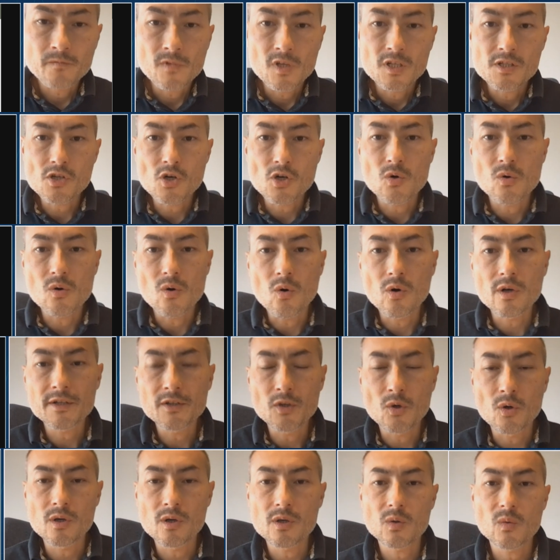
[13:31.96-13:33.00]
So all in
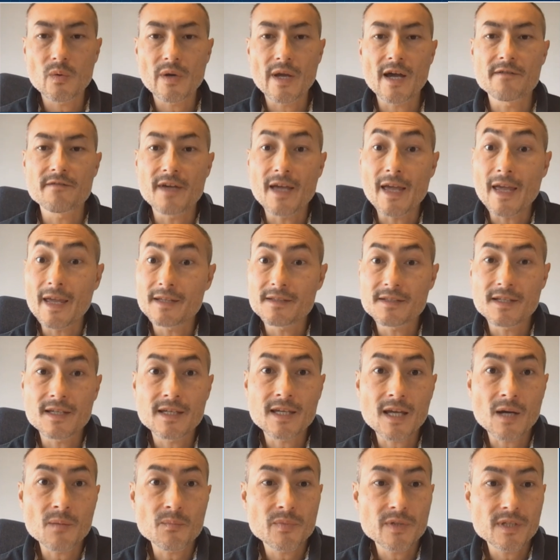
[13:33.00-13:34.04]
all, we have 18
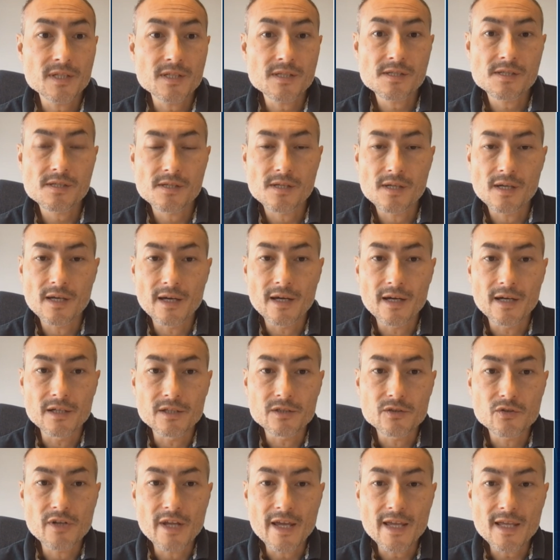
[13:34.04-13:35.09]
companies
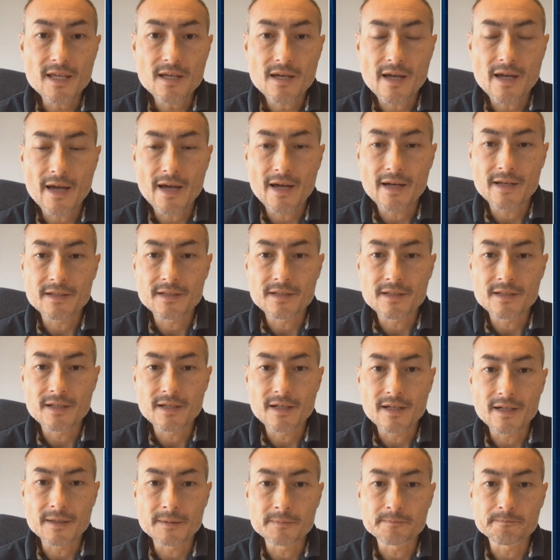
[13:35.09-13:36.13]
today,
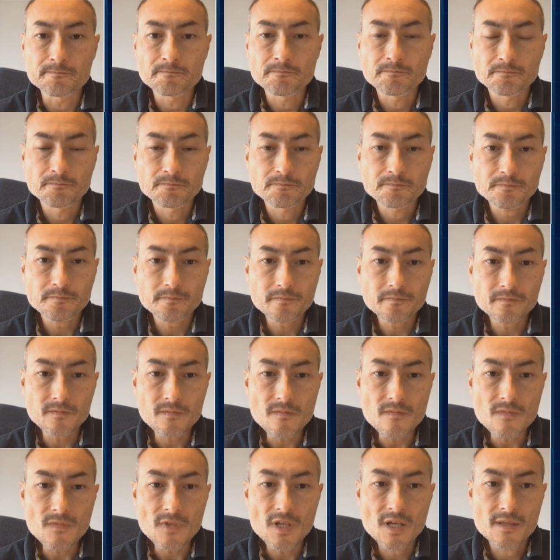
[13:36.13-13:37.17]
and
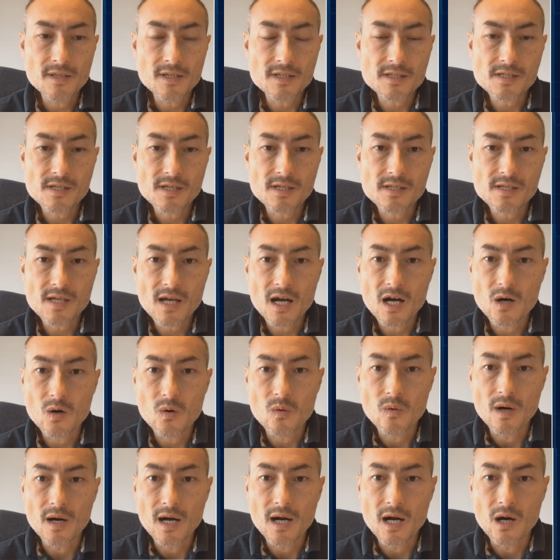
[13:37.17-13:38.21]
this is
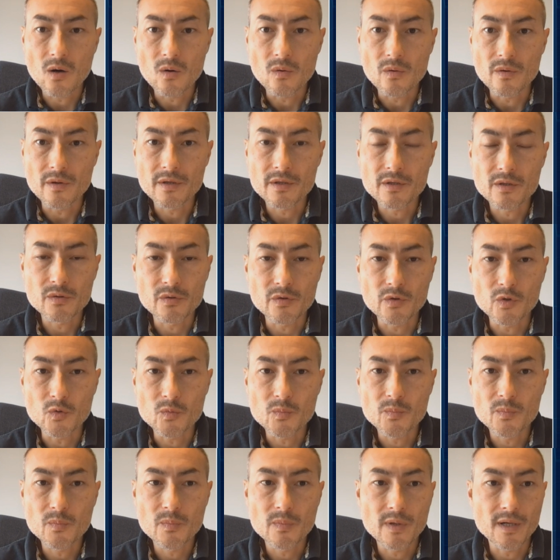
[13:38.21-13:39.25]
how our
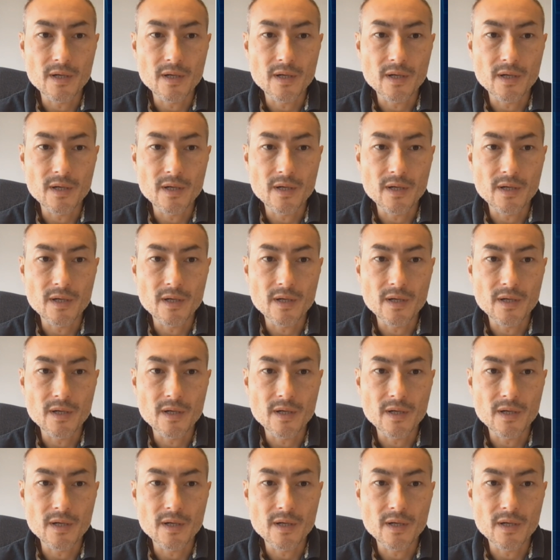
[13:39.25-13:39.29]
group